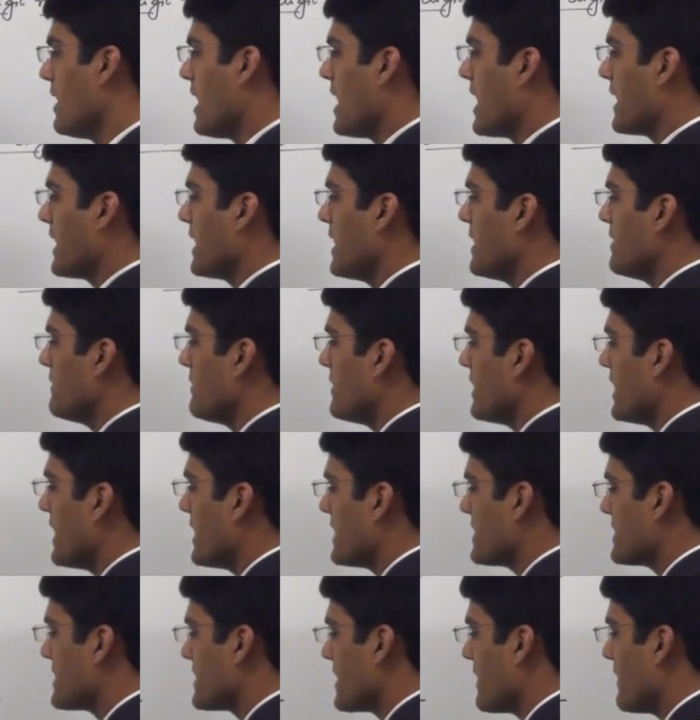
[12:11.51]
Again we
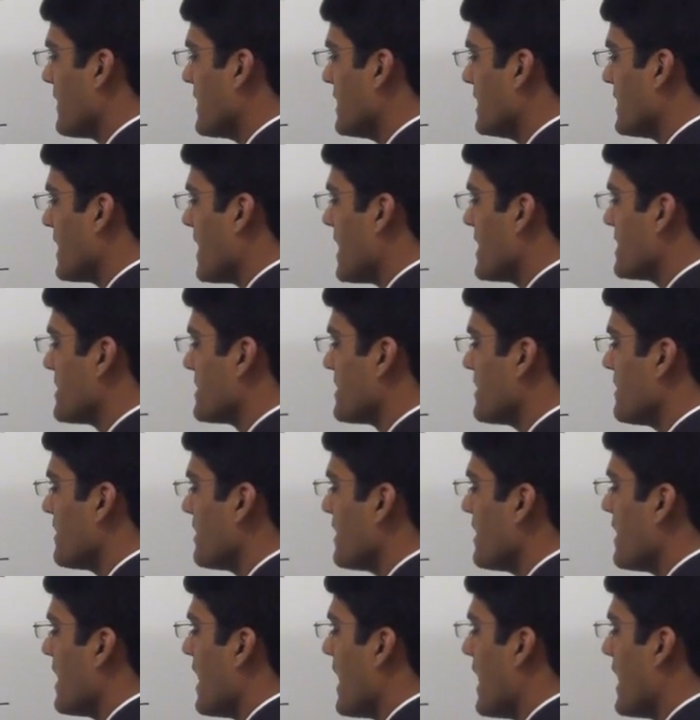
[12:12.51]
get 7 in the
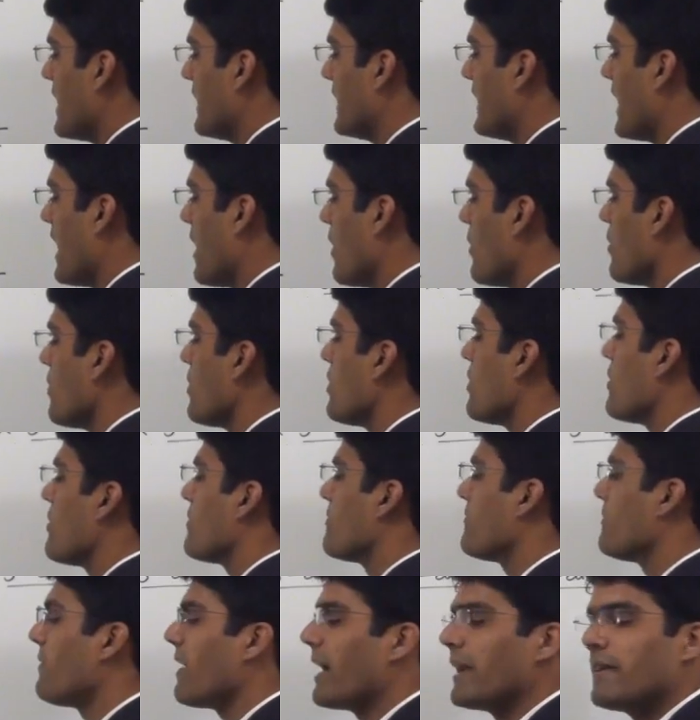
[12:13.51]
answer and now
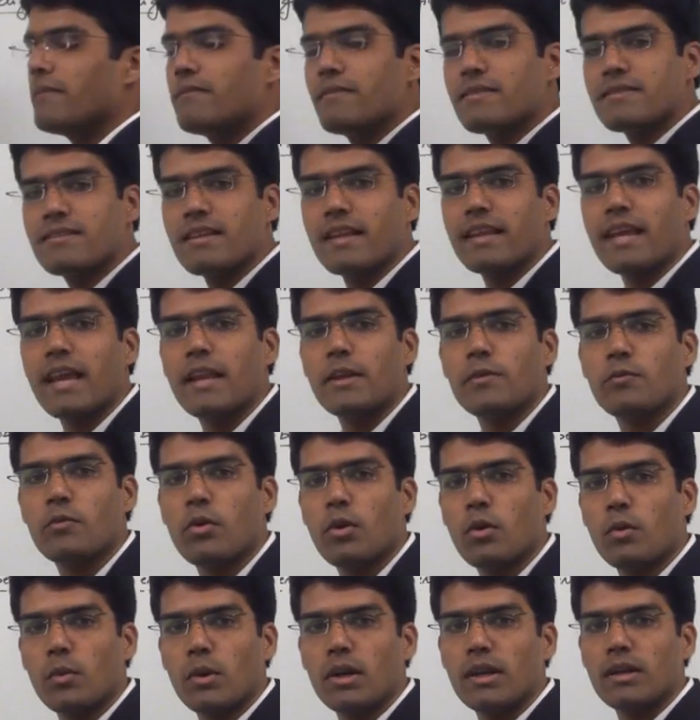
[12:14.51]
5 is the carry
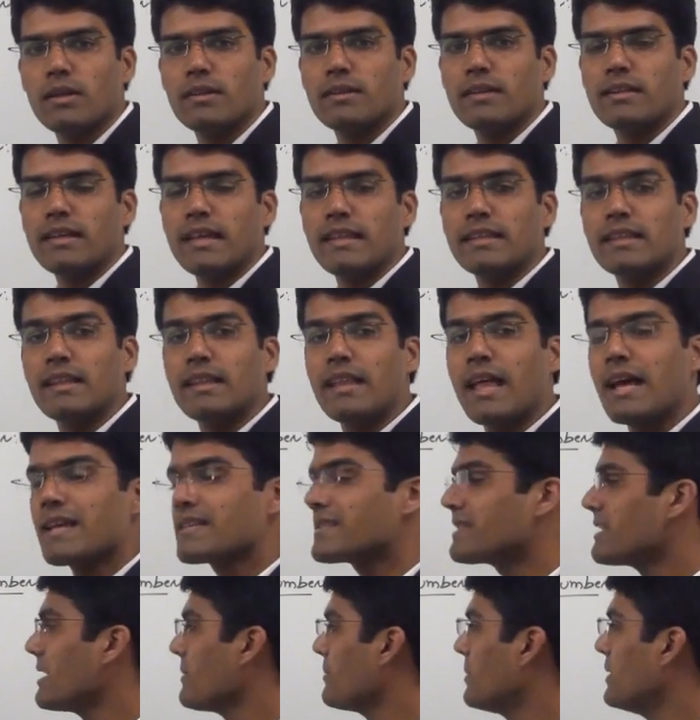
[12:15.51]
forward. And the
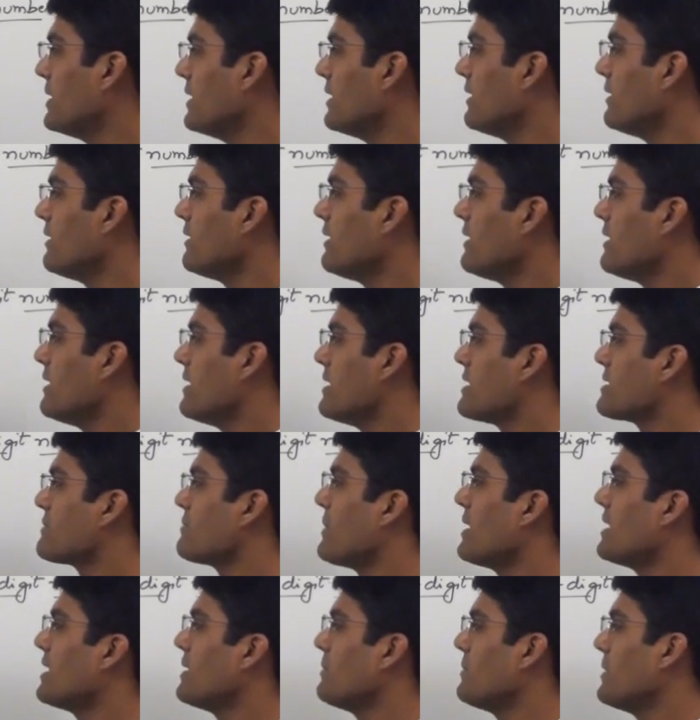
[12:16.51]
last step here is
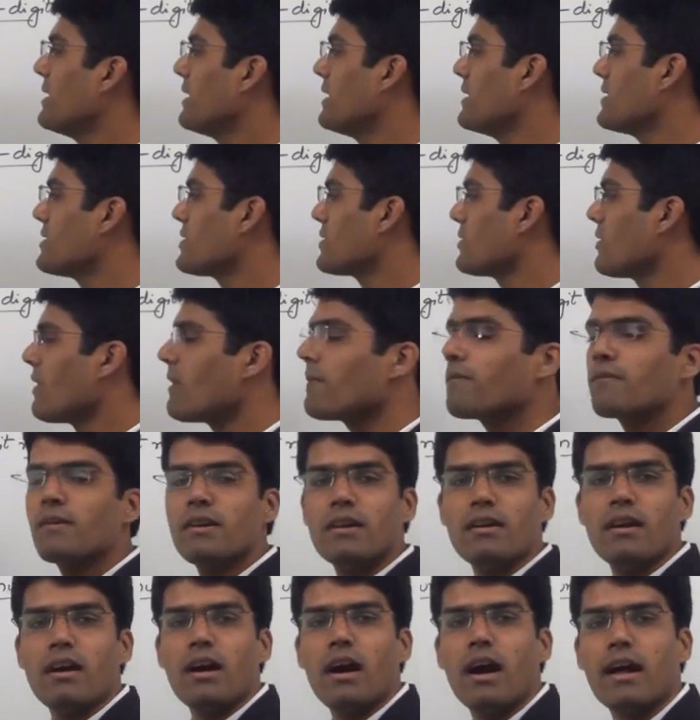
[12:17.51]
multiplication of
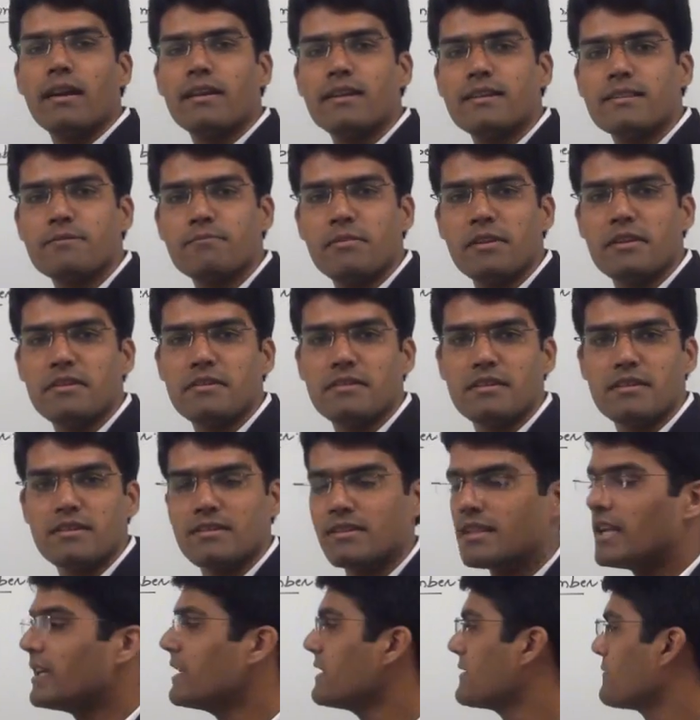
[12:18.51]
hundreds
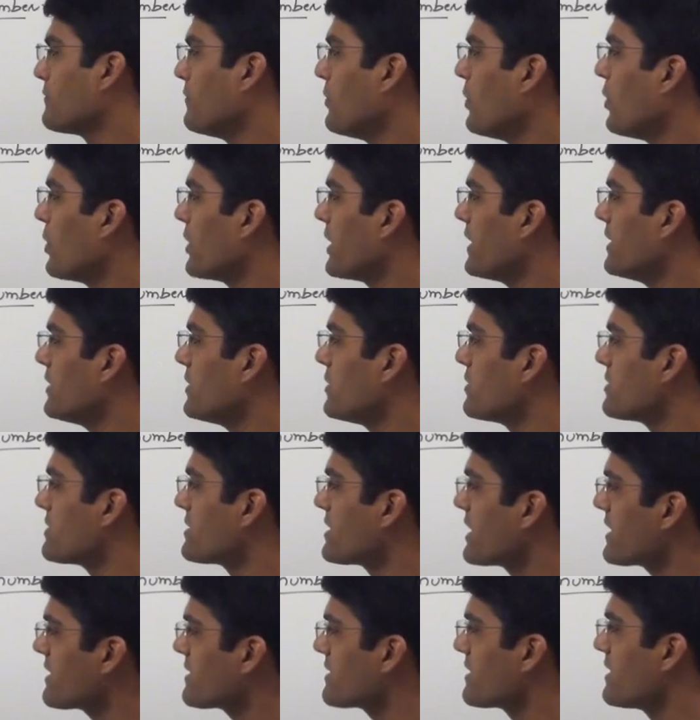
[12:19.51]
places. That is 4 into
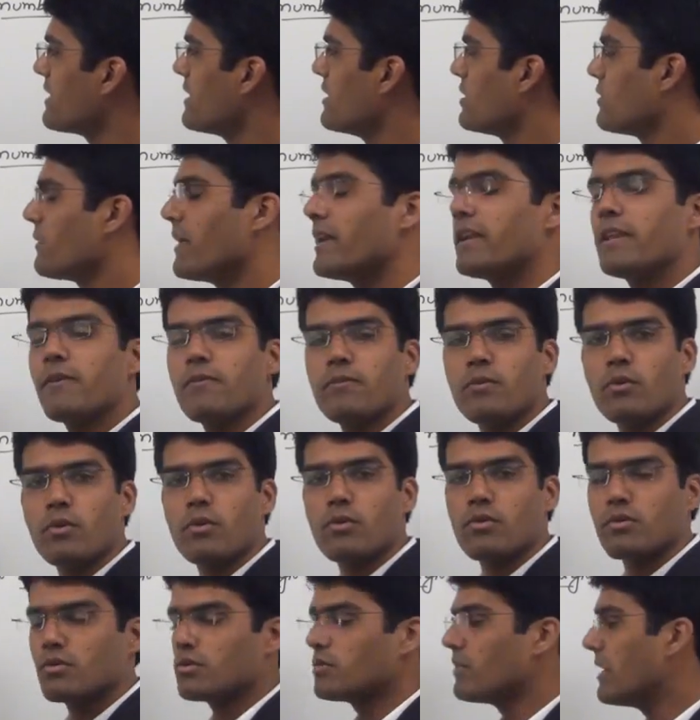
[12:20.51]
6,
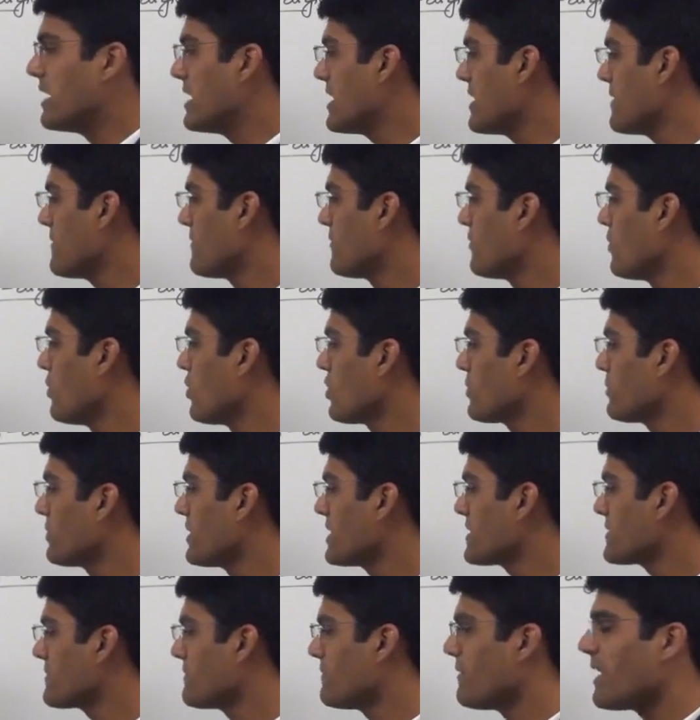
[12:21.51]
24. 24
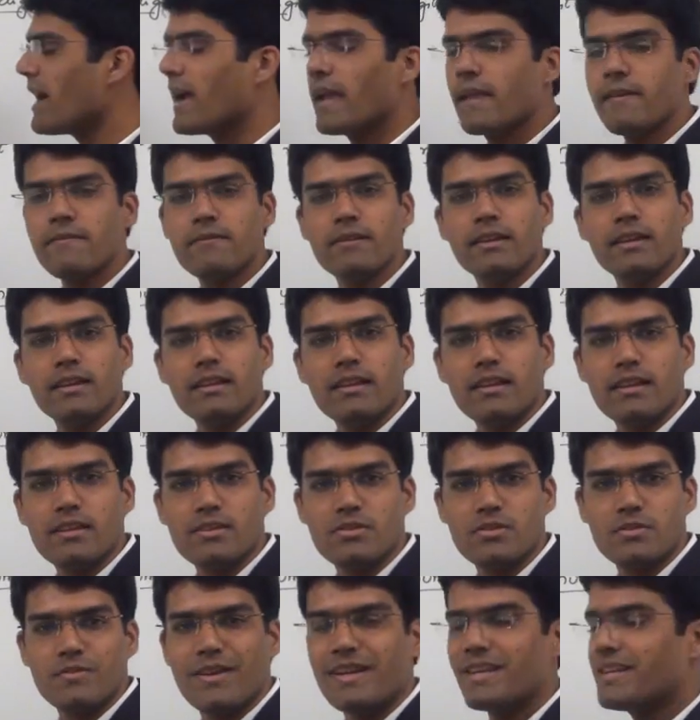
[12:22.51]
plus 5
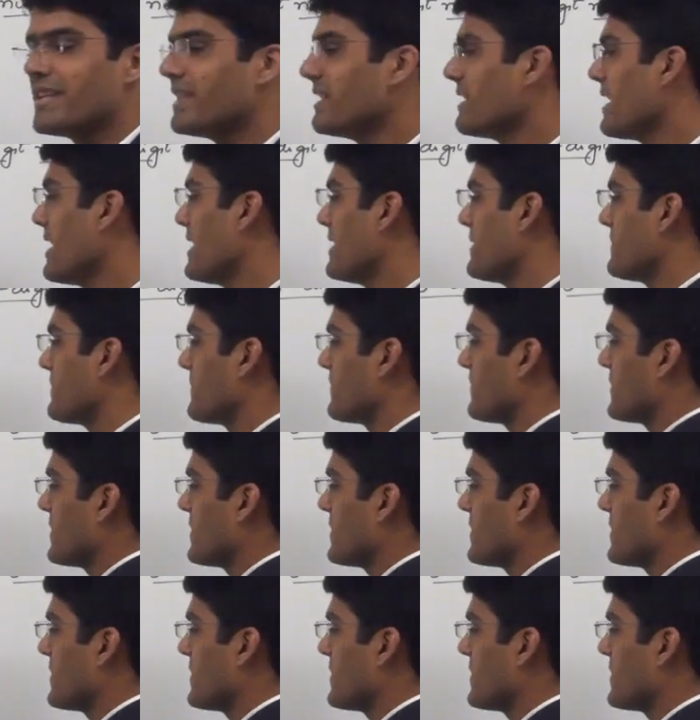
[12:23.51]
is 29.